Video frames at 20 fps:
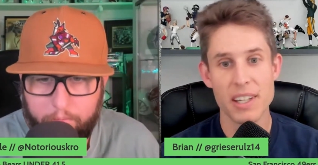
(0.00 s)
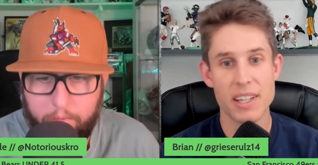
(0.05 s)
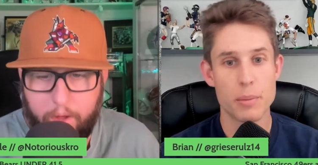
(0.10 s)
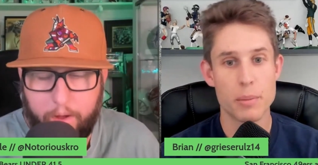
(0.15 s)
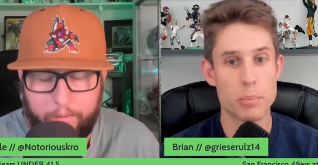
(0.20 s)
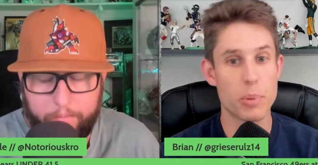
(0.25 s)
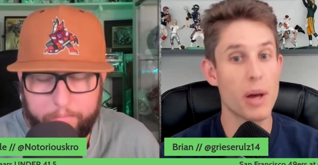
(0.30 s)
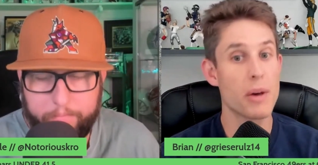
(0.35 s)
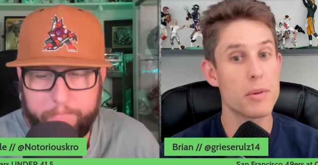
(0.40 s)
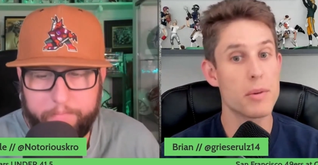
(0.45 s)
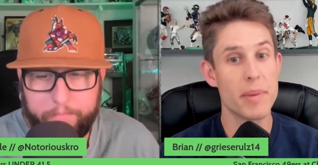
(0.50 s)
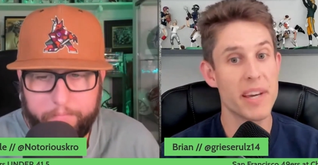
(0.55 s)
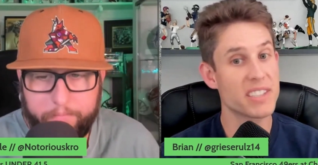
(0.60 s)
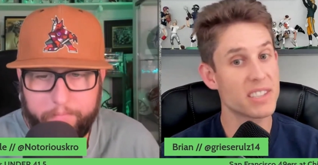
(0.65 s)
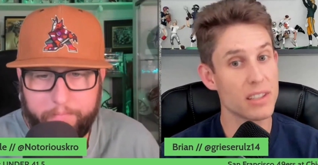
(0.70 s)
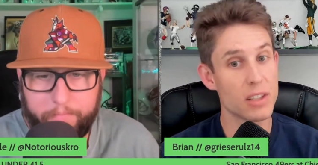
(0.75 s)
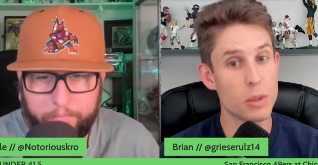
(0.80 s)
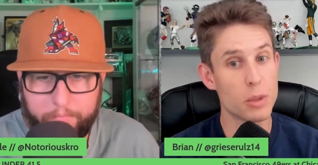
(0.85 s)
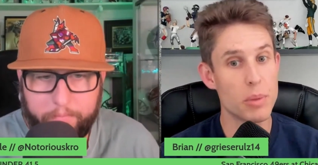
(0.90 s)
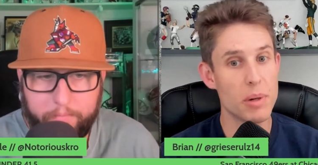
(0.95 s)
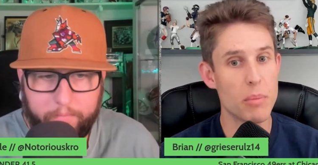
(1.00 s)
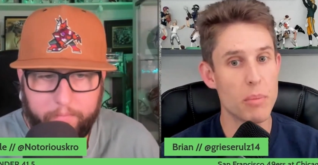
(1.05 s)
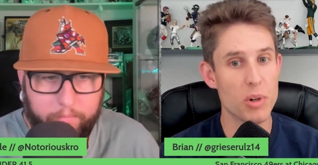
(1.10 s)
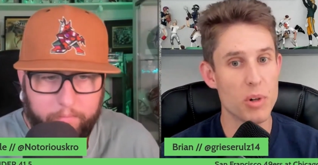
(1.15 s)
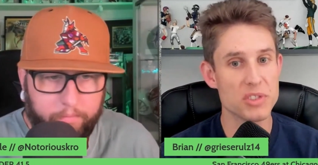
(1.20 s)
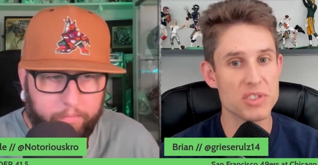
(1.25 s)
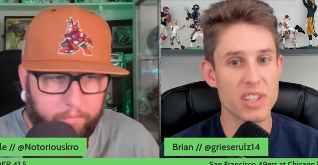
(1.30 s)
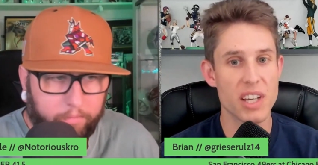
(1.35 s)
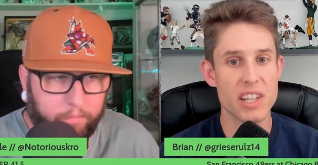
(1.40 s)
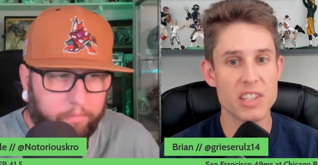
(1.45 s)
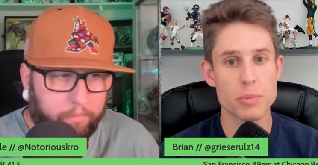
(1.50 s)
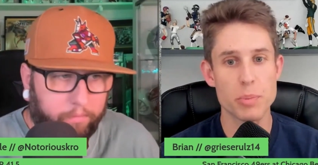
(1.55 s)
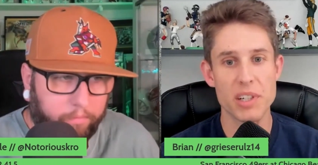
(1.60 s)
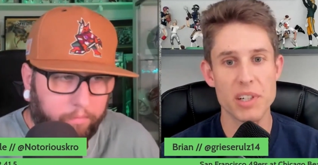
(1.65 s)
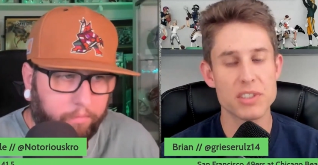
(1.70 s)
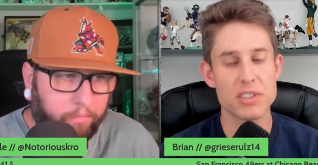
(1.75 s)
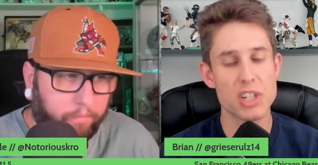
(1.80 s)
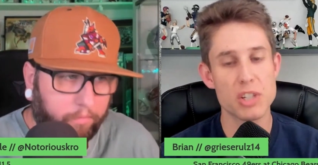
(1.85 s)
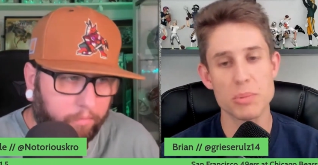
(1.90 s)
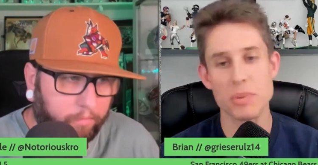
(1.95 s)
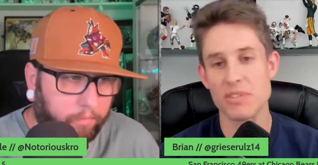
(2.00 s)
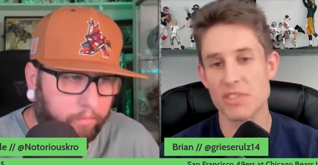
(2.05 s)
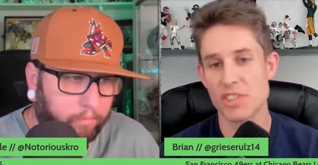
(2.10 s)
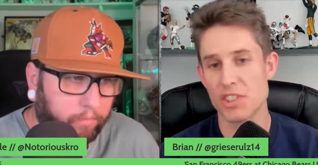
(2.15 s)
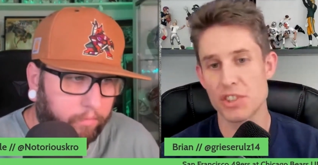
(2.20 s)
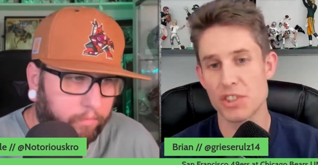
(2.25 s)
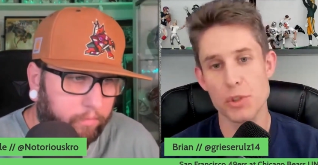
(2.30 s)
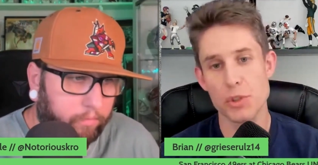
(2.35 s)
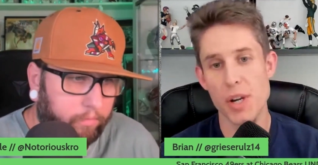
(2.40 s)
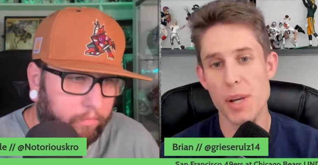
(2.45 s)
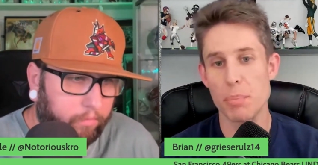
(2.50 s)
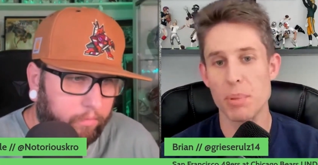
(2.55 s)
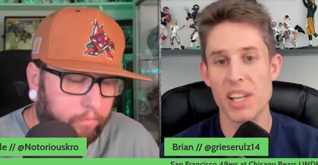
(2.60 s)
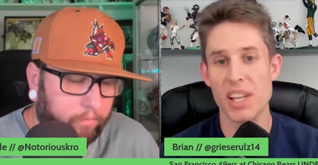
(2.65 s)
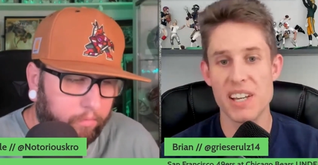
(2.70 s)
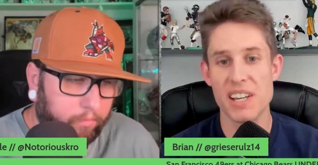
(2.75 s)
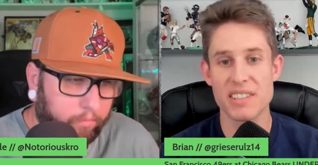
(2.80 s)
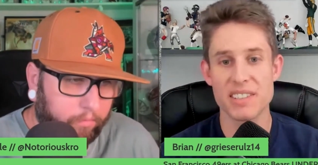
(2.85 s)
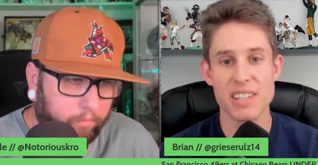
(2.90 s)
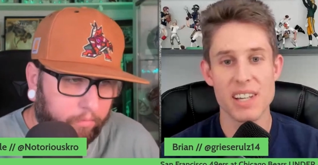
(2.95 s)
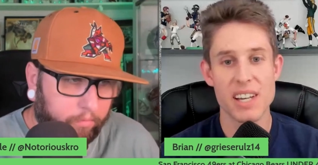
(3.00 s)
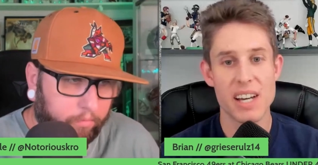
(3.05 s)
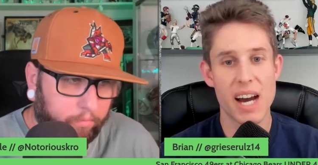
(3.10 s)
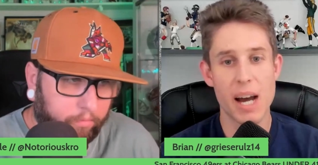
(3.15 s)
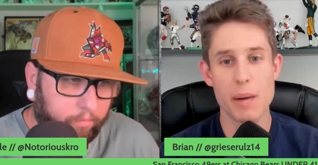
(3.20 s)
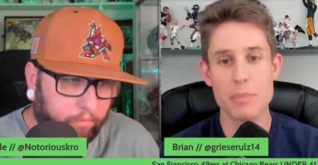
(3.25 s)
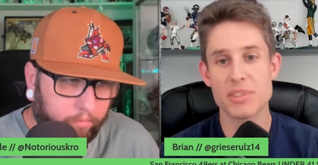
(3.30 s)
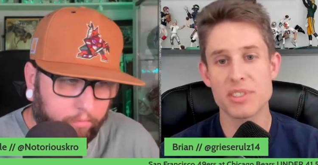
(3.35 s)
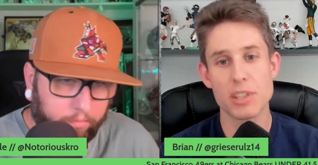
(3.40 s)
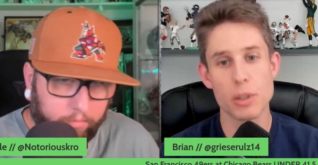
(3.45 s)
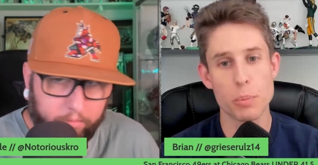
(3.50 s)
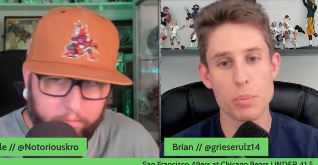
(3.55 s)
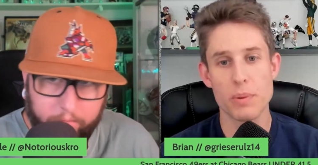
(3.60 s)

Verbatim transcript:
Speaker 1: yeah. probably makes a little bit more sense but in terms of just straight plays i'm still